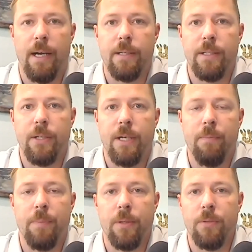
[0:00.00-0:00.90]
you
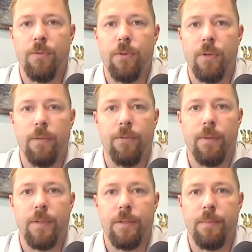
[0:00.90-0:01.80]
get billed for it
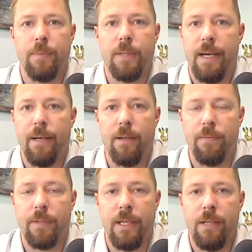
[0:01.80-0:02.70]
from the supplier
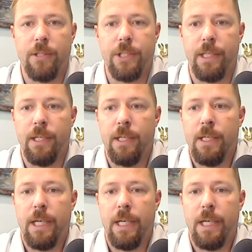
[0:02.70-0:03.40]
of the energy.